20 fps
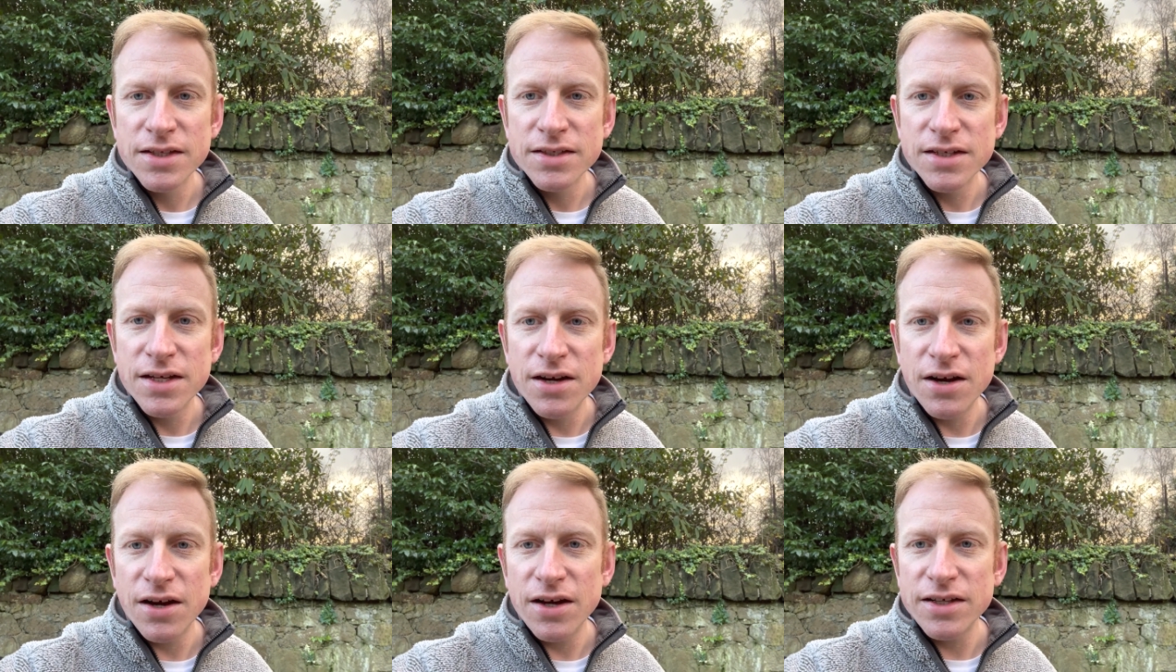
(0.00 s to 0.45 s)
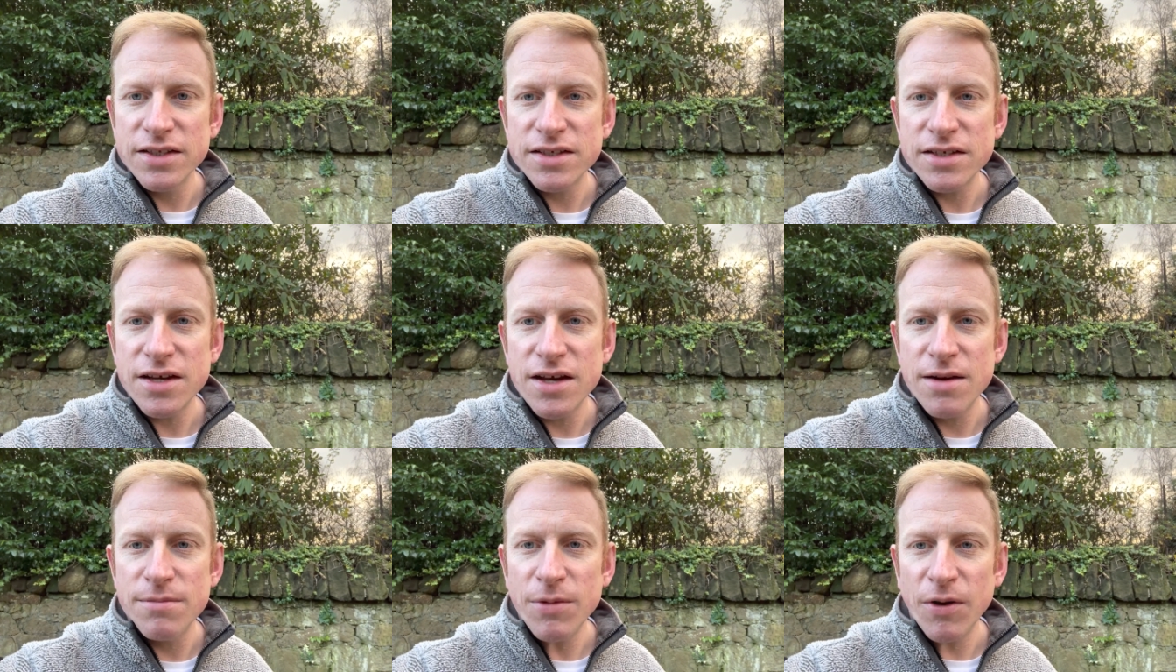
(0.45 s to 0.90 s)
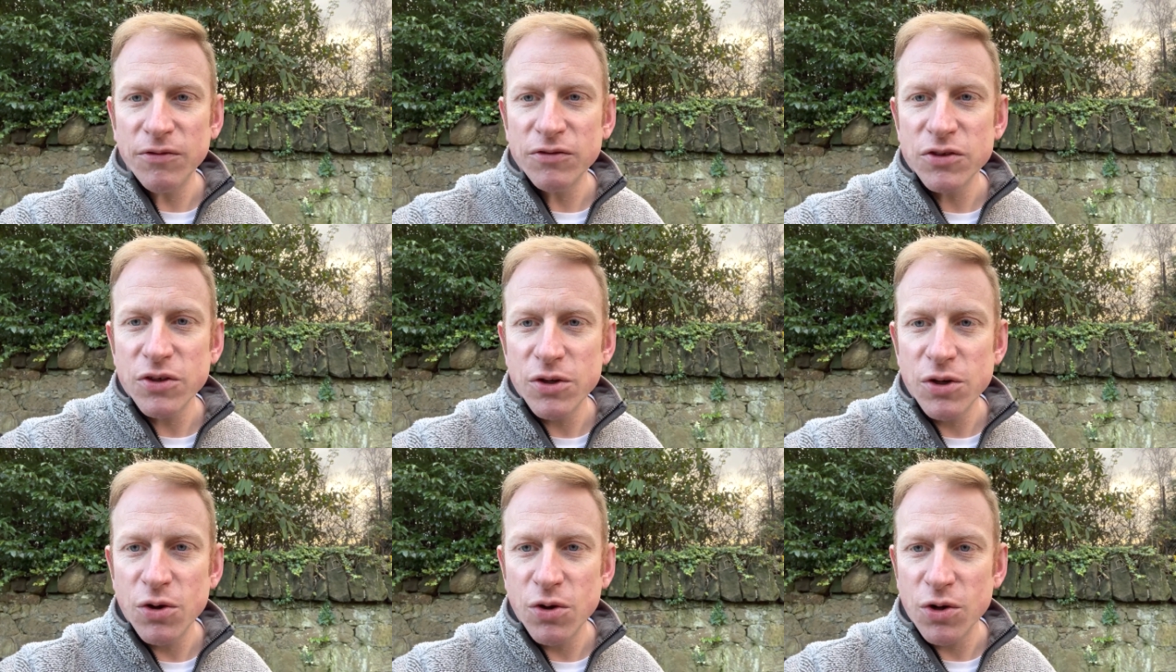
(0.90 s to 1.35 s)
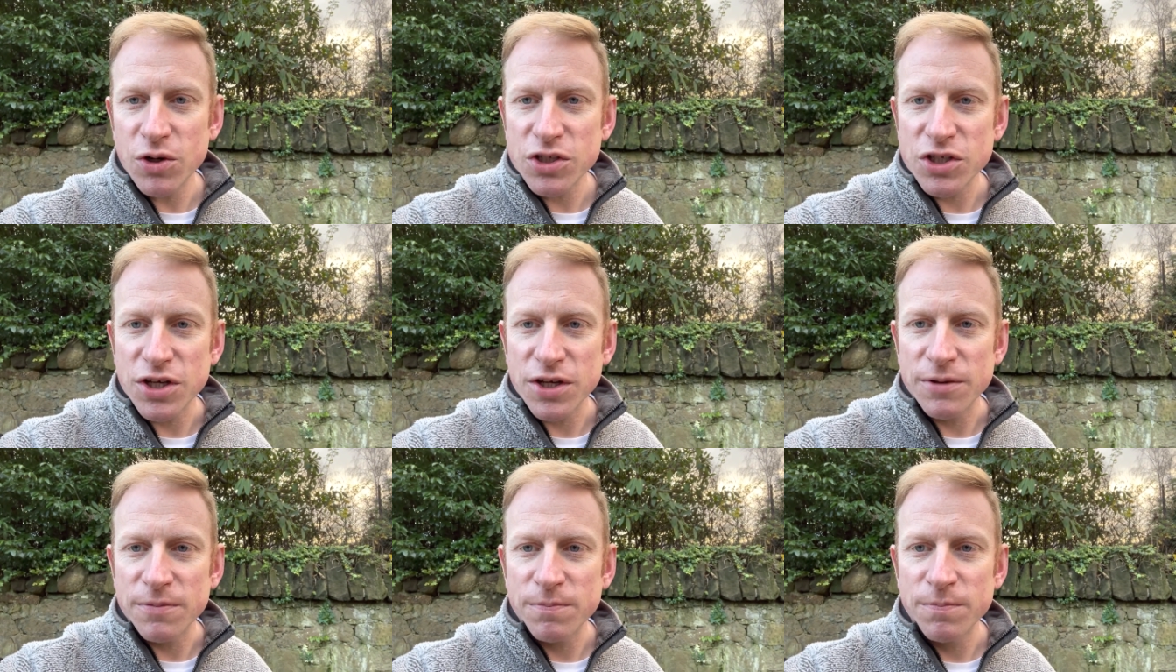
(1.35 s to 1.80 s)
Tonight, I'm off to an
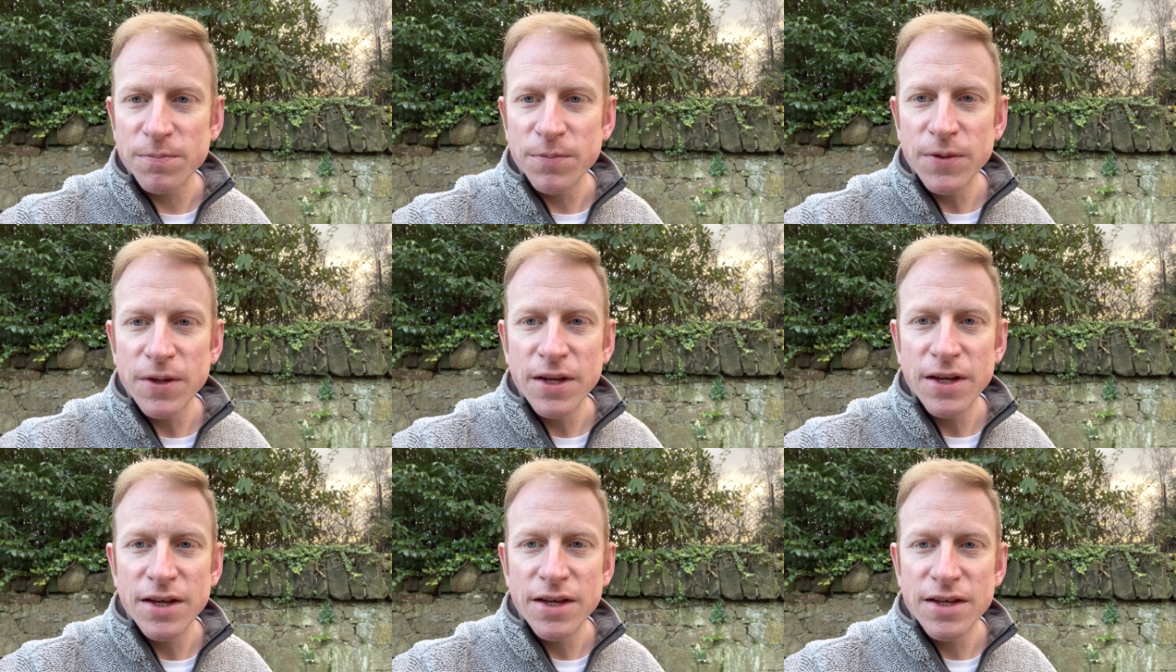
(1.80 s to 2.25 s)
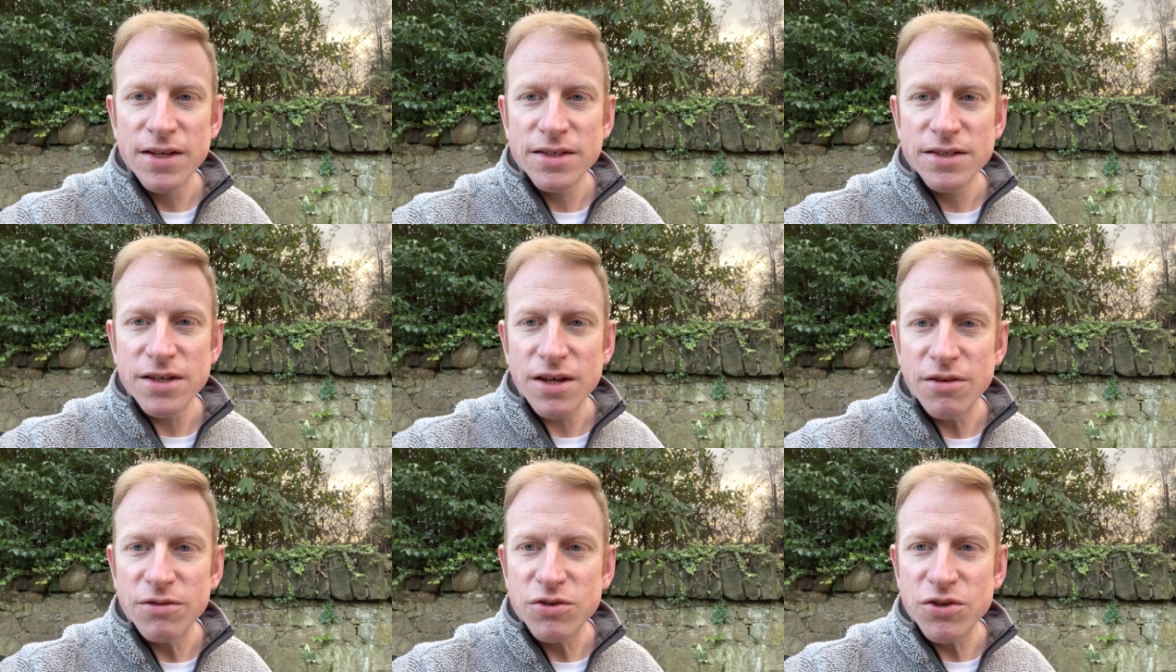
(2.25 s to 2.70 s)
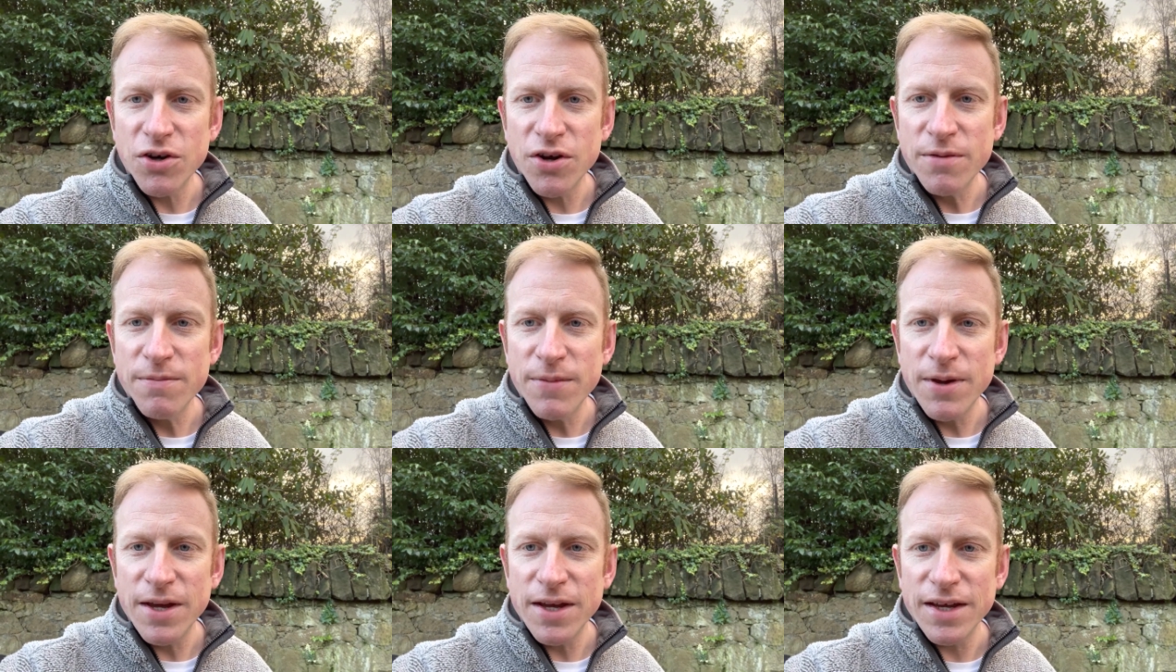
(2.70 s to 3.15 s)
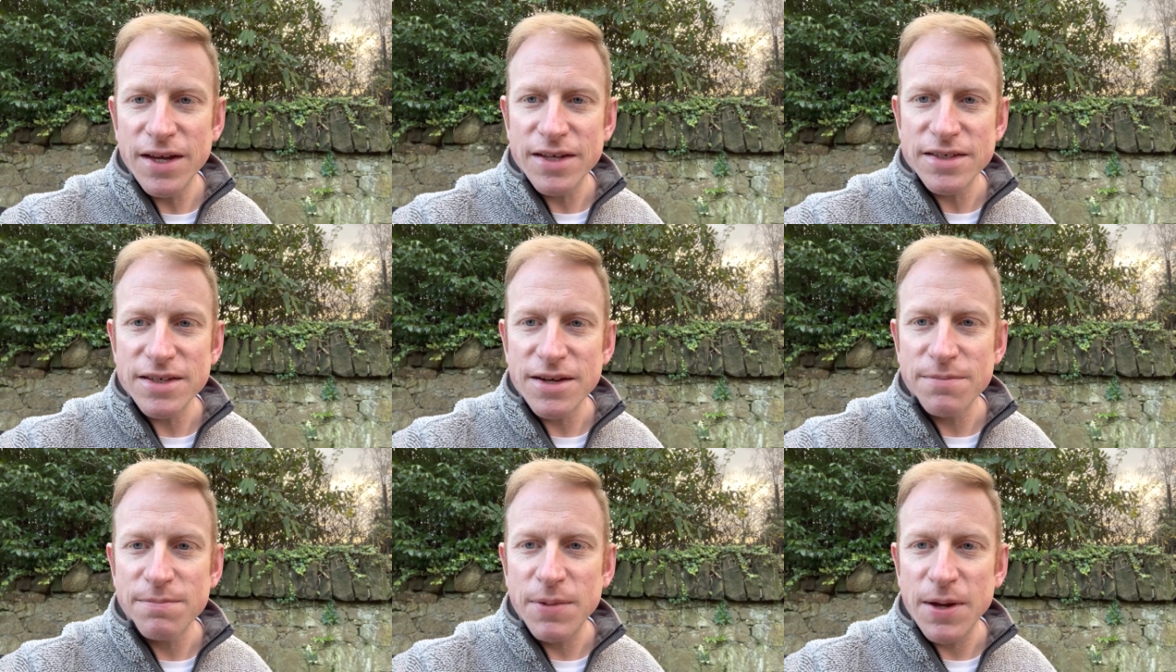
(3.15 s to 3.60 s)
auction. So join me
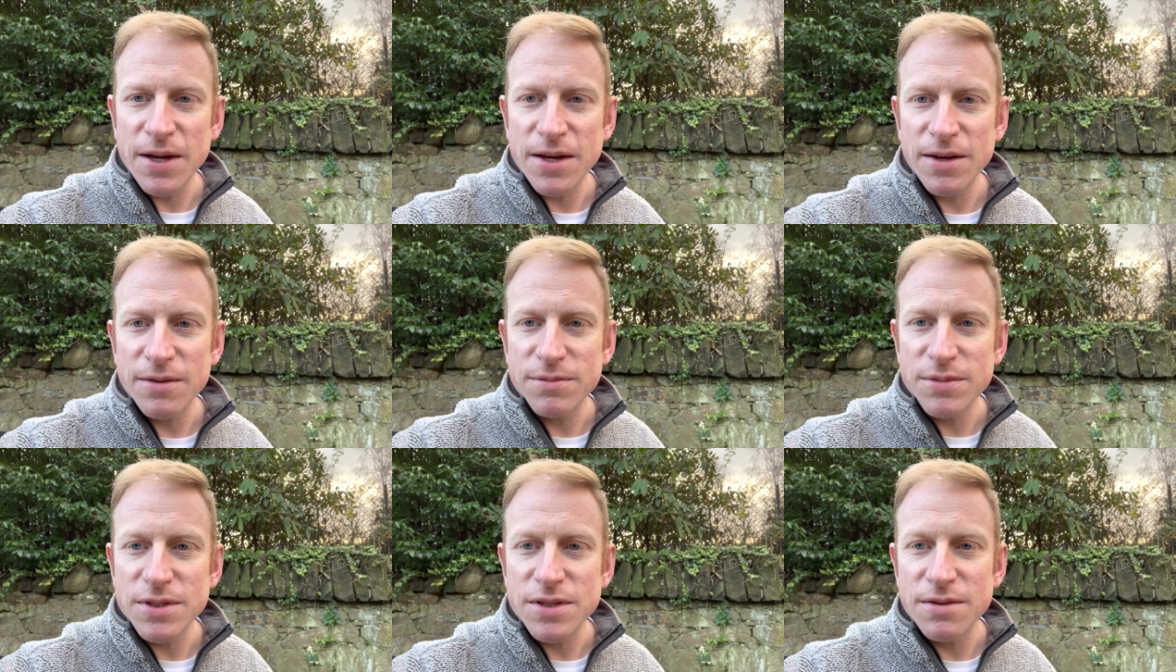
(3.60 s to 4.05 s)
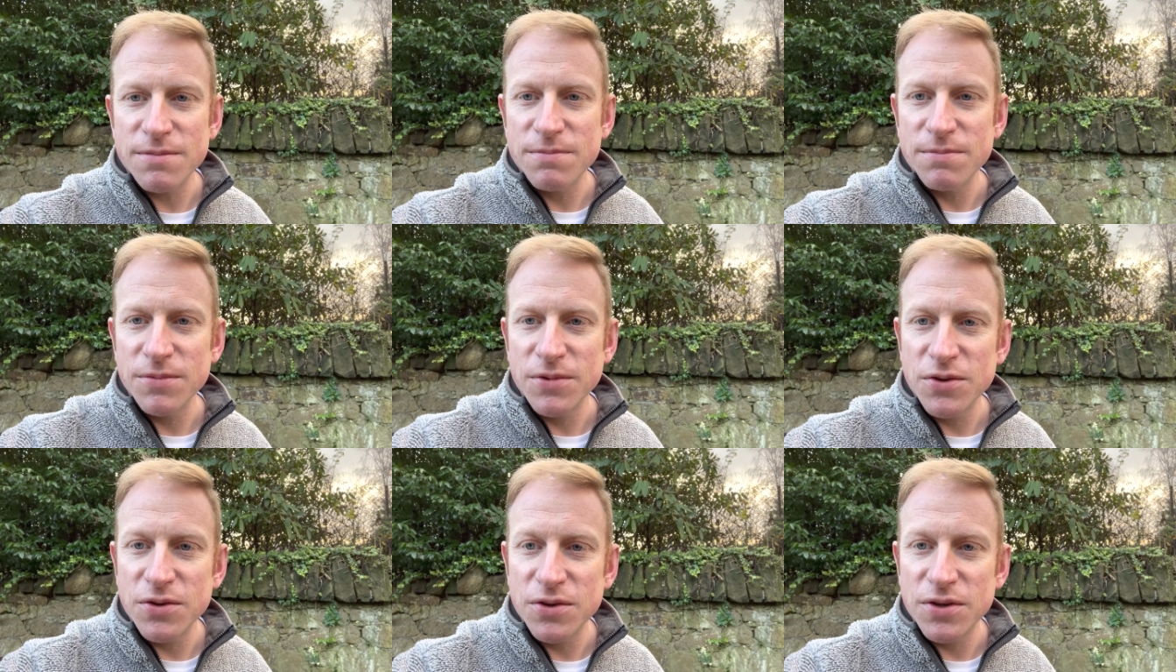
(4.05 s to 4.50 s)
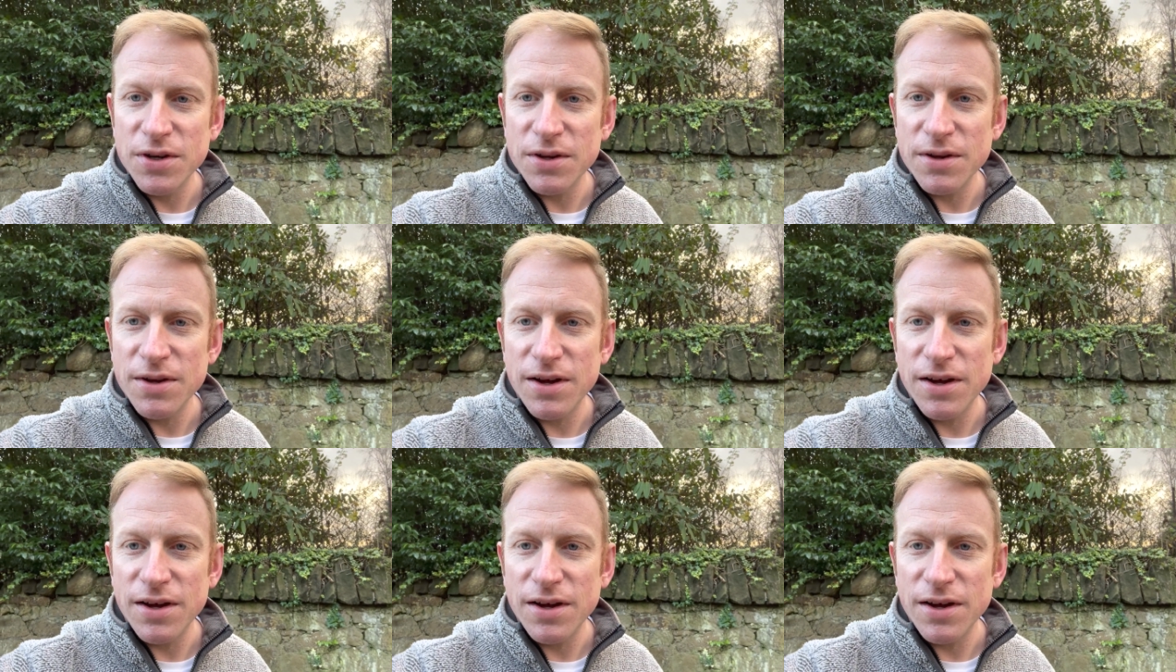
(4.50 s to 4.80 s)
as I pick up some good